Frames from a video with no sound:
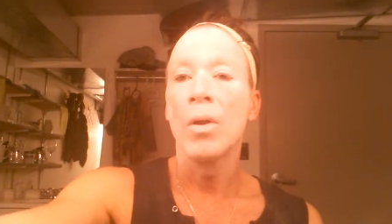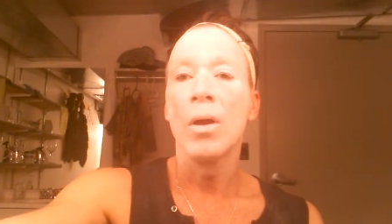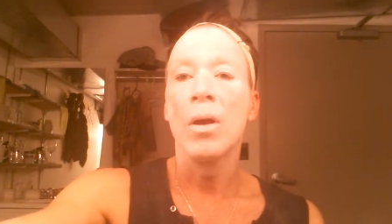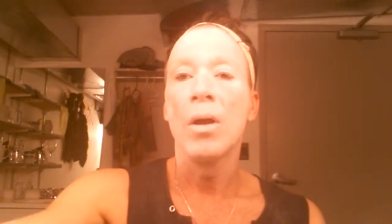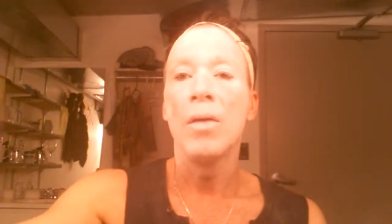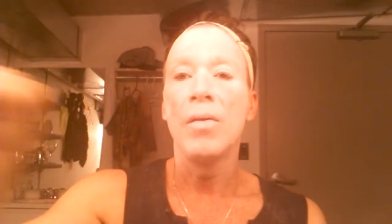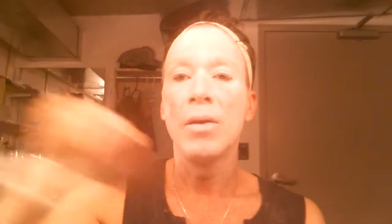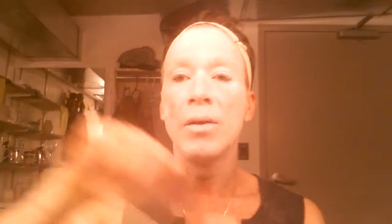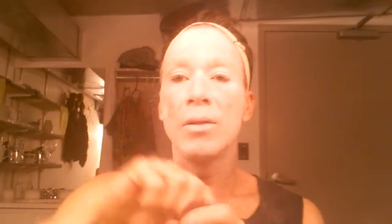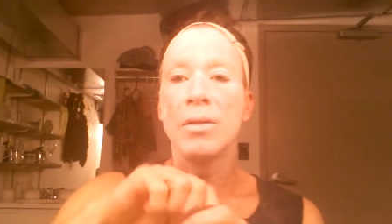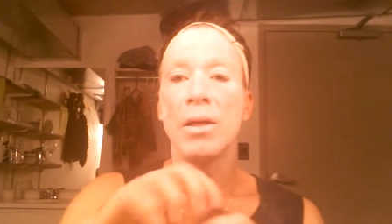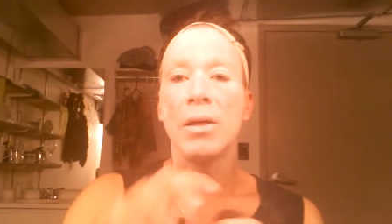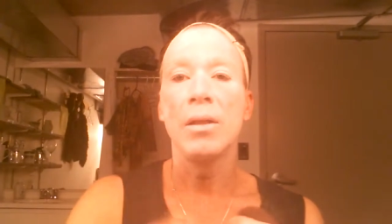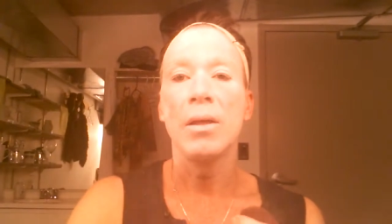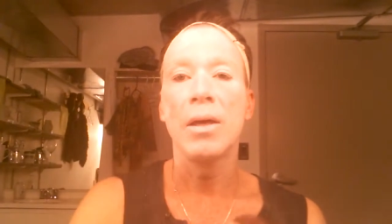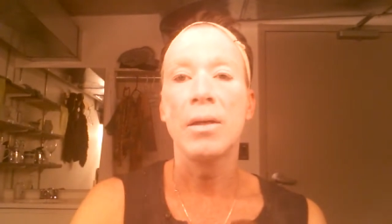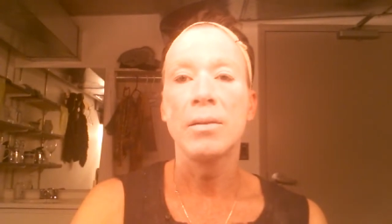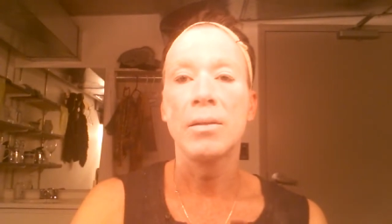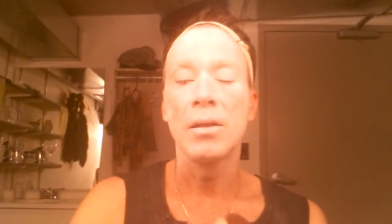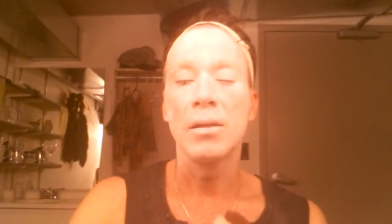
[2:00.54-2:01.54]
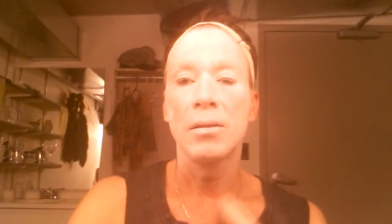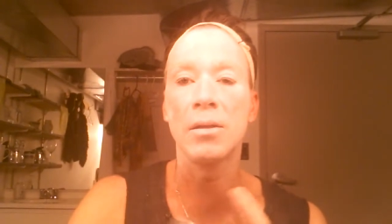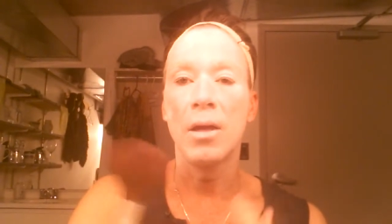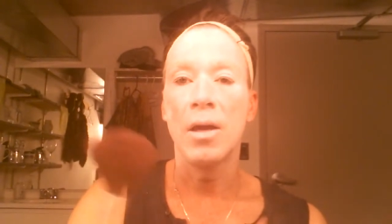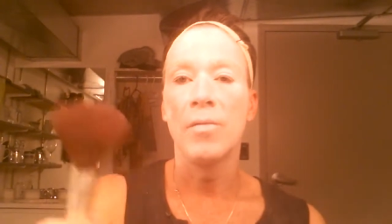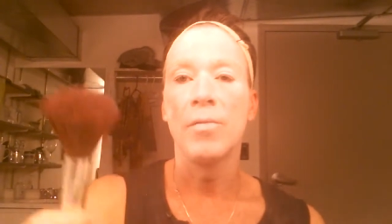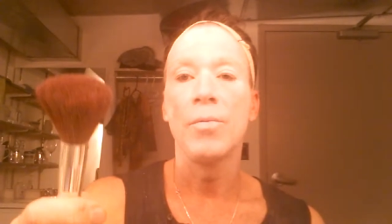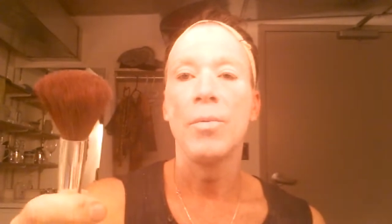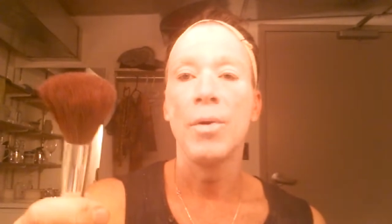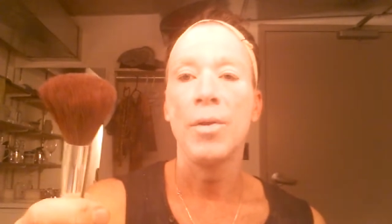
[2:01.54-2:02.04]
And then you take the excess
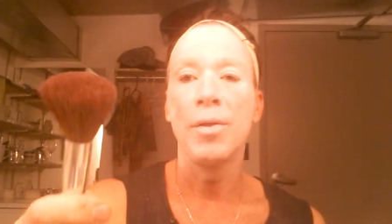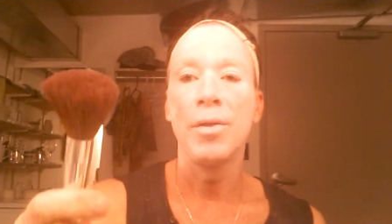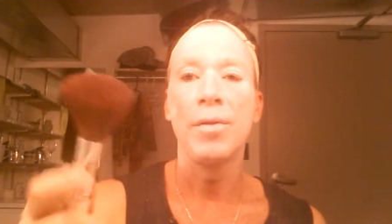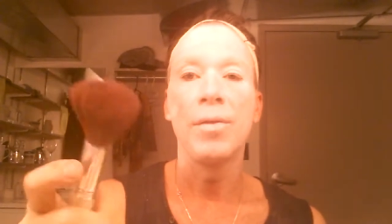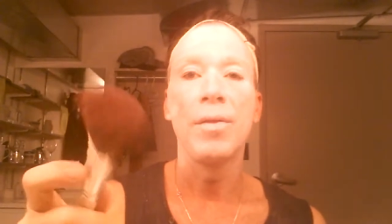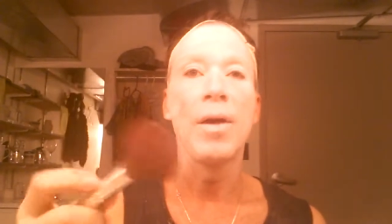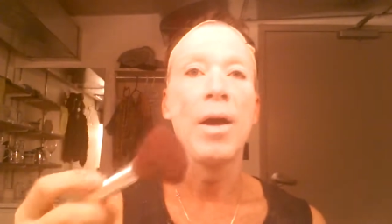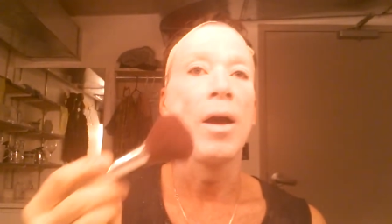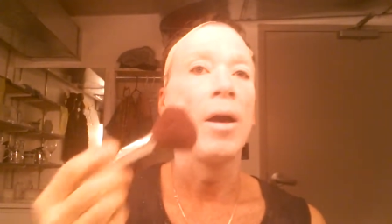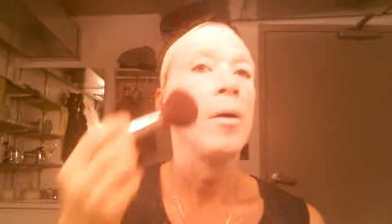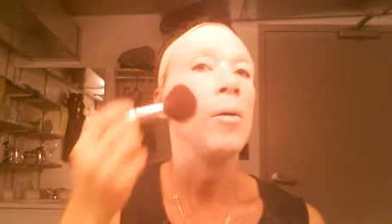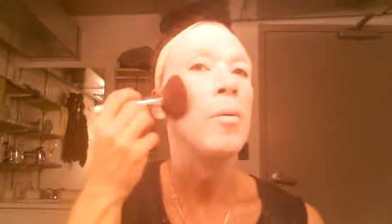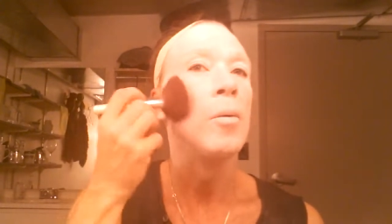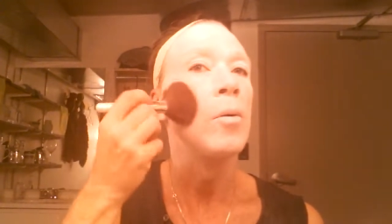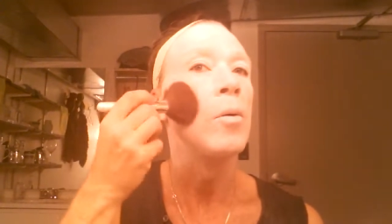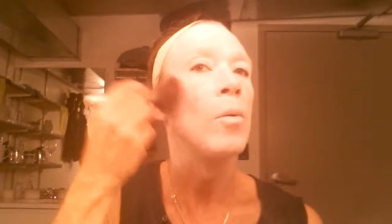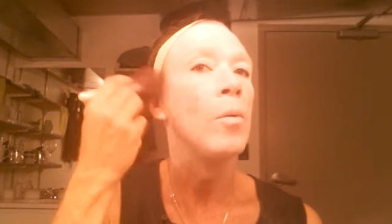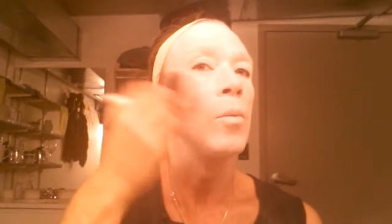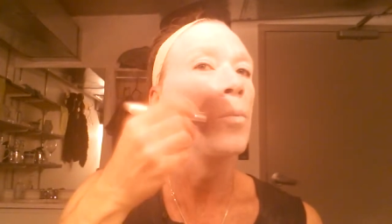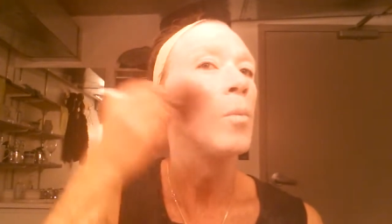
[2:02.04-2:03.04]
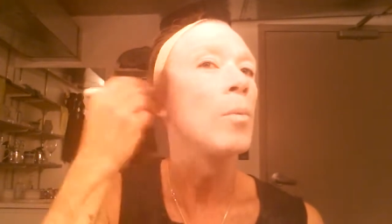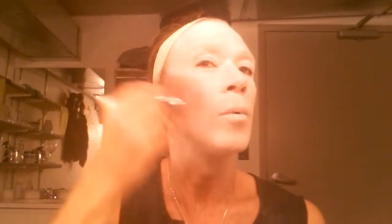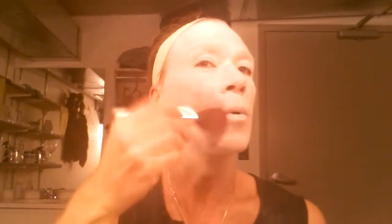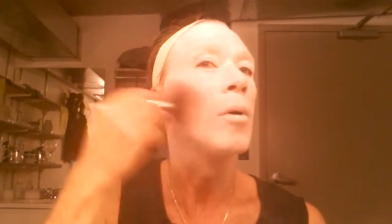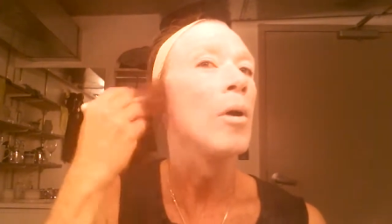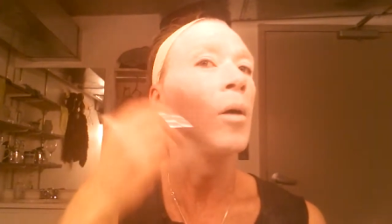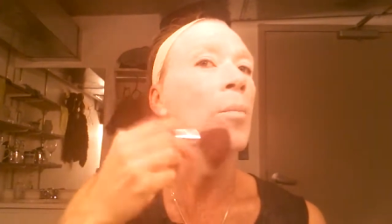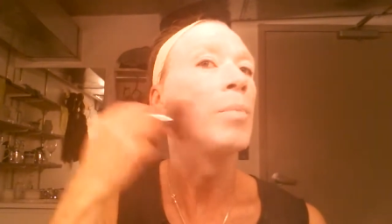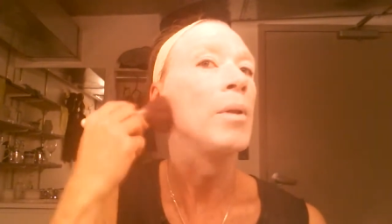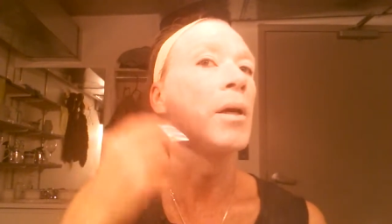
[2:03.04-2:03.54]
off with a
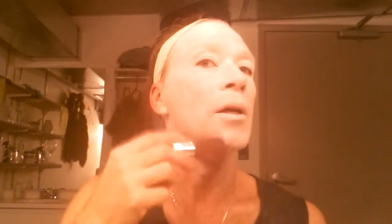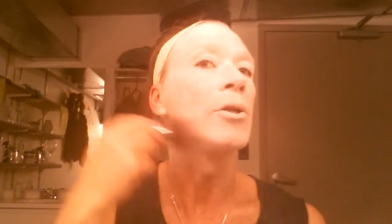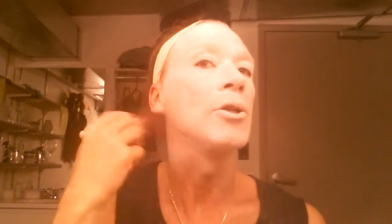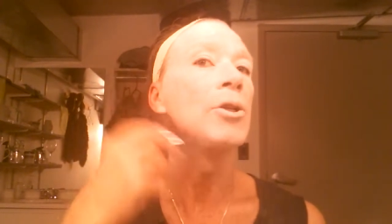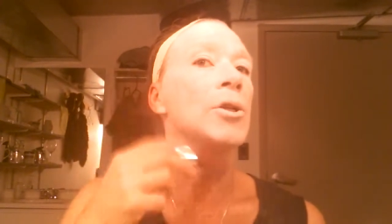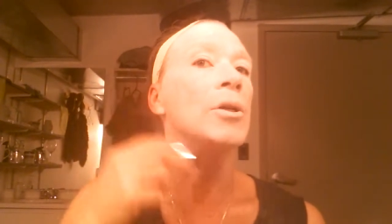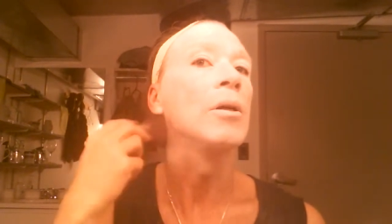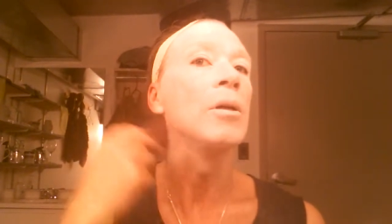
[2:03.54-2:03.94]
blush